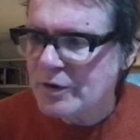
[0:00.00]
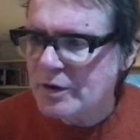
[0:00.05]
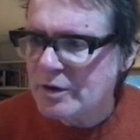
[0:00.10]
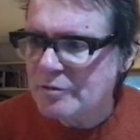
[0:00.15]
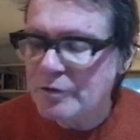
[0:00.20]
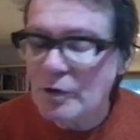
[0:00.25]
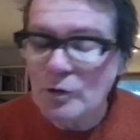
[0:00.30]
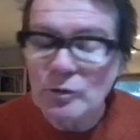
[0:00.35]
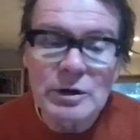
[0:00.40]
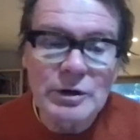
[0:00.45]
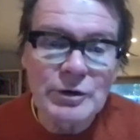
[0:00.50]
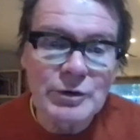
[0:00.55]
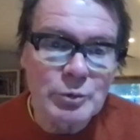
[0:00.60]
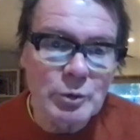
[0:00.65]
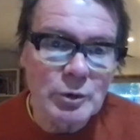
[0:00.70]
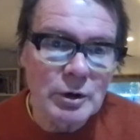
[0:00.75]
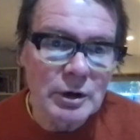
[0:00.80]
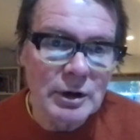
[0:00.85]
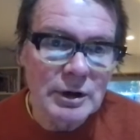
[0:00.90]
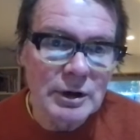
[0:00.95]
Falklands
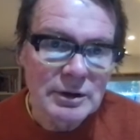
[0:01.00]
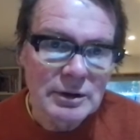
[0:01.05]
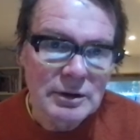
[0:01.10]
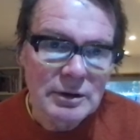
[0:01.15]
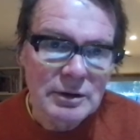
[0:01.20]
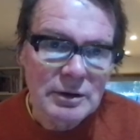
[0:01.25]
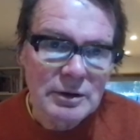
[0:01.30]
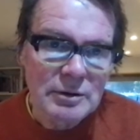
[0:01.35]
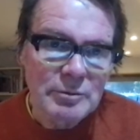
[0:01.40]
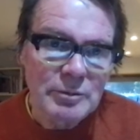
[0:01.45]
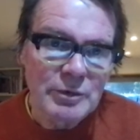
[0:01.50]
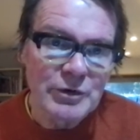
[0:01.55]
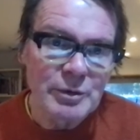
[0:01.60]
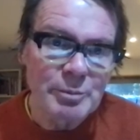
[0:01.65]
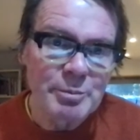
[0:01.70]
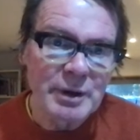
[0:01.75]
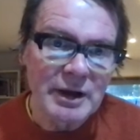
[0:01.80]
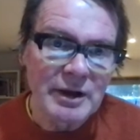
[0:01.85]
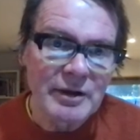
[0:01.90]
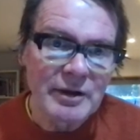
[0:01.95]
War was a
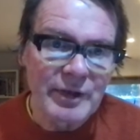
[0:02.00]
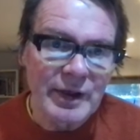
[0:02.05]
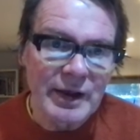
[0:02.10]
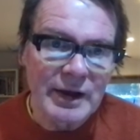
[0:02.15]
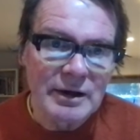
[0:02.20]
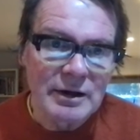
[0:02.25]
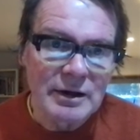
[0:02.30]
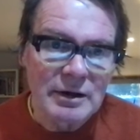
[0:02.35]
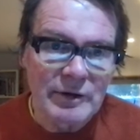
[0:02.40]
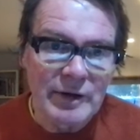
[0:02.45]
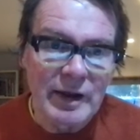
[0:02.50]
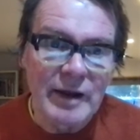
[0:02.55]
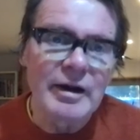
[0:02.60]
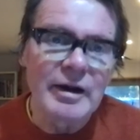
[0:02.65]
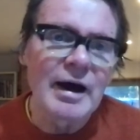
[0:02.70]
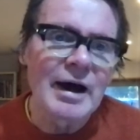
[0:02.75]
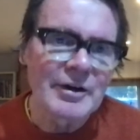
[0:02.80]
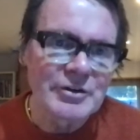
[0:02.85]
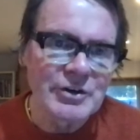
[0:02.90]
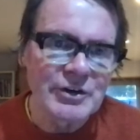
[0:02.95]
big thing. And then,
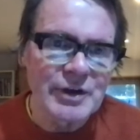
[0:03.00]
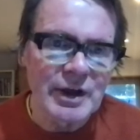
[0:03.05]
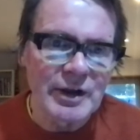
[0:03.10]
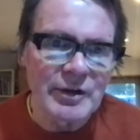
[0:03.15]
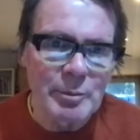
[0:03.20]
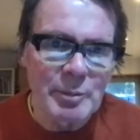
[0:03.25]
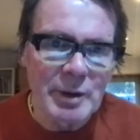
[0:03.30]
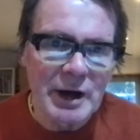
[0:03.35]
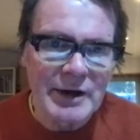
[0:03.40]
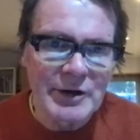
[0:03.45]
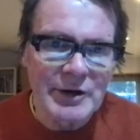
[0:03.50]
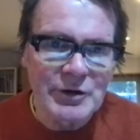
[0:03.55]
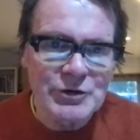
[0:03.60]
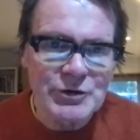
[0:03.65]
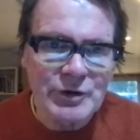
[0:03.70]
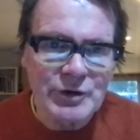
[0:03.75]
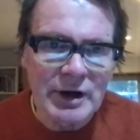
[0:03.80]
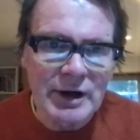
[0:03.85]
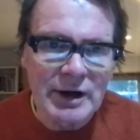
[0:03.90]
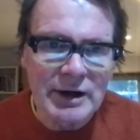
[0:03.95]
as you said, the miners'
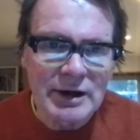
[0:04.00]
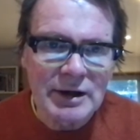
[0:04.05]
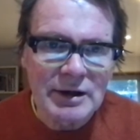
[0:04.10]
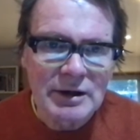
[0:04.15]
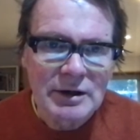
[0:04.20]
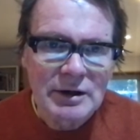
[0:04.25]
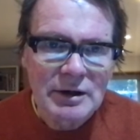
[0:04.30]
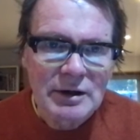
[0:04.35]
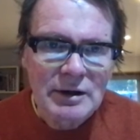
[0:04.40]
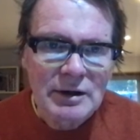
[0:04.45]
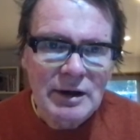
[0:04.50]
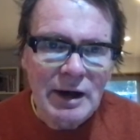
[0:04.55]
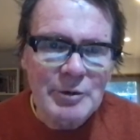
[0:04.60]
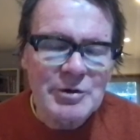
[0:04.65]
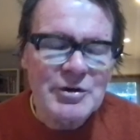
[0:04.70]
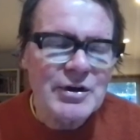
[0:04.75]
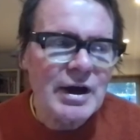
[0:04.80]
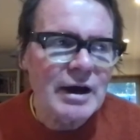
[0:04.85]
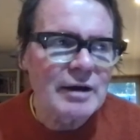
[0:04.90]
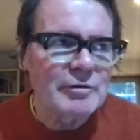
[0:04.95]
strike. I
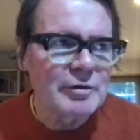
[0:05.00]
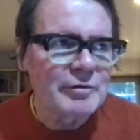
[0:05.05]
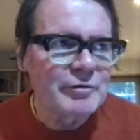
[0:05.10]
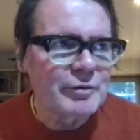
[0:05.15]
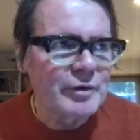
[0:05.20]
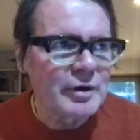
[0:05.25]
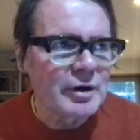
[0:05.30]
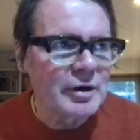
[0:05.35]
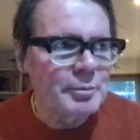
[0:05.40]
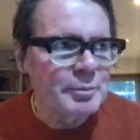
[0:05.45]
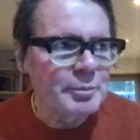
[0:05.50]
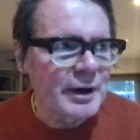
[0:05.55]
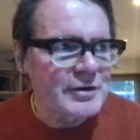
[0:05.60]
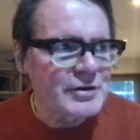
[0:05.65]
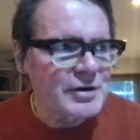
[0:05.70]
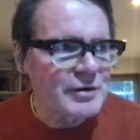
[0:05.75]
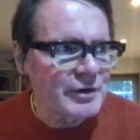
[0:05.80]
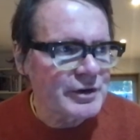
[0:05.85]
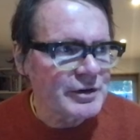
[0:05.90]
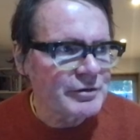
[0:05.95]
was kind of a
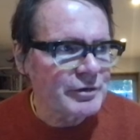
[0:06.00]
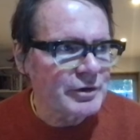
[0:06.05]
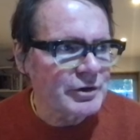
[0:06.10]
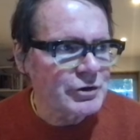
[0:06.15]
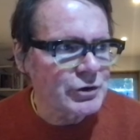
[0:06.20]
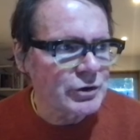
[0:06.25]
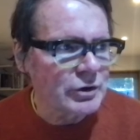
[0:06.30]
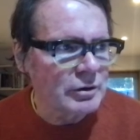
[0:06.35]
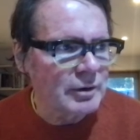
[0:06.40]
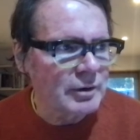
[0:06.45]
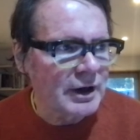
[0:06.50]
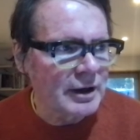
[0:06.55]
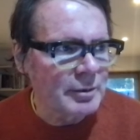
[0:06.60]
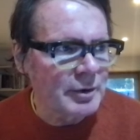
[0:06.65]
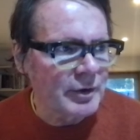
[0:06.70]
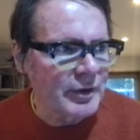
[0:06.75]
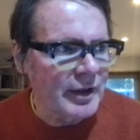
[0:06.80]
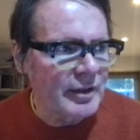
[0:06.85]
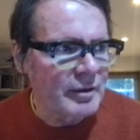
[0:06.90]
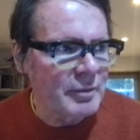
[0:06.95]
pacifist for a short while,
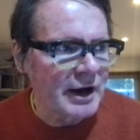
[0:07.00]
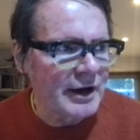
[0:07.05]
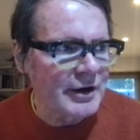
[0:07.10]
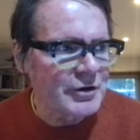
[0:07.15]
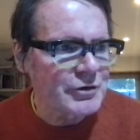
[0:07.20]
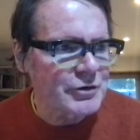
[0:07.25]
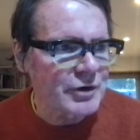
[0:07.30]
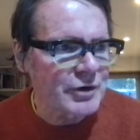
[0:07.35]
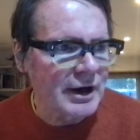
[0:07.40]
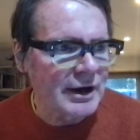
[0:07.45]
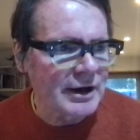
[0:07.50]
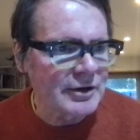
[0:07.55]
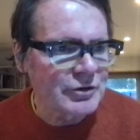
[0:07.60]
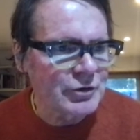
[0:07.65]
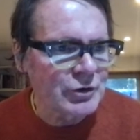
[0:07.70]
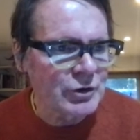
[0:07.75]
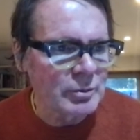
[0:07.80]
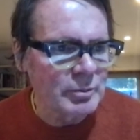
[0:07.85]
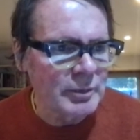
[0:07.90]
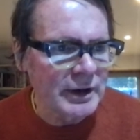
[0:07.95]
but then the miners' strike
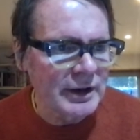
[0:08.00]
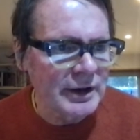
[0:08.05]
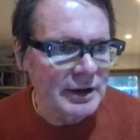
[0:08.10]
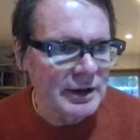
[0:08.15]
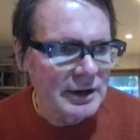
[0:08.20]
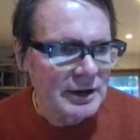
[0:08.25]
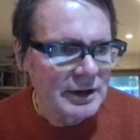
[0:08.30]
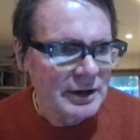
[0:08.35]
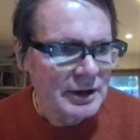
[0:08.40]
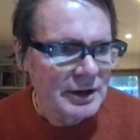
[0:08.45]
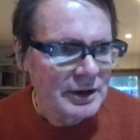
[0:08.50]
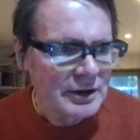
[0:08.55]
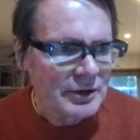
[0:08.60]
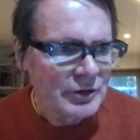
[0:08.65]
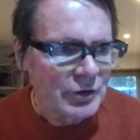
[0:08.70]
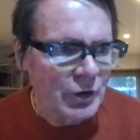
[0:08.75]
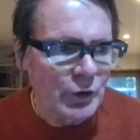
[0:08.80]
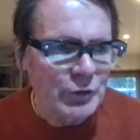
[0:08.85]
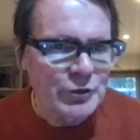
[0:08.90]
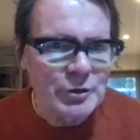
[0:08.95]
taught me
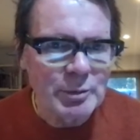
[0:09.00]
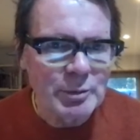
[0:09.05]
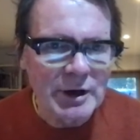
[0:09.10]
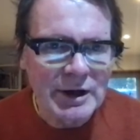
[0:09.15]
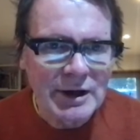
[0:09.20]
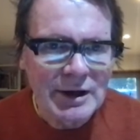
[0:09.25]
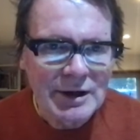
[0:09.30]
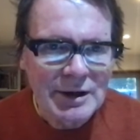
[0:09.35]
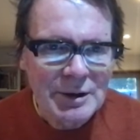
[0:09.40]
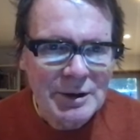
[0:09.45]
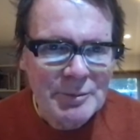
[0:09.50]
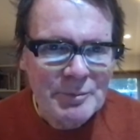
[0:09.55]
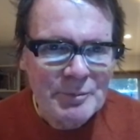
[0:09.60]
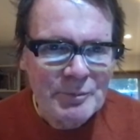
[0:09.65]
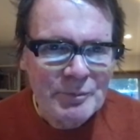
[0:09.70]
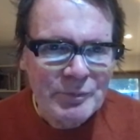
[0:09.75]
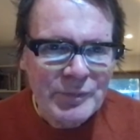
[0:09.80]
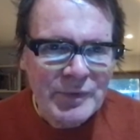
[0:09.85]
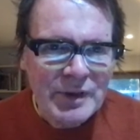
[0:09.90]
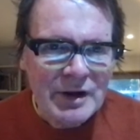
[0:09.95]
not to be.
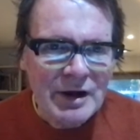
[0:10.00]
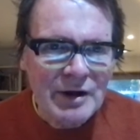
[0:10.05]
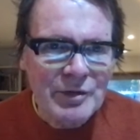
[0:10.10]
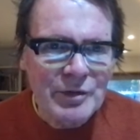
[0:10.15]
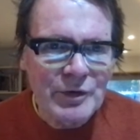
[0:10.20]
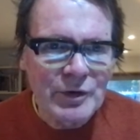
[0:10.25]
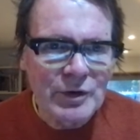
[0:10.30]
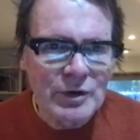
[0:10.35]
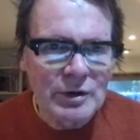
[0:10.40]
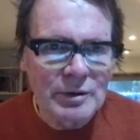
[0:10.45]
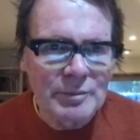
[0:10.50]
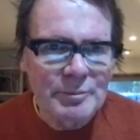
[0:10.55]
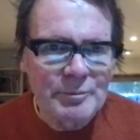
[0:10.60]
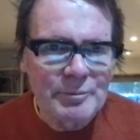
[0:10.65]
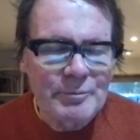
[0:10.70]
I thought,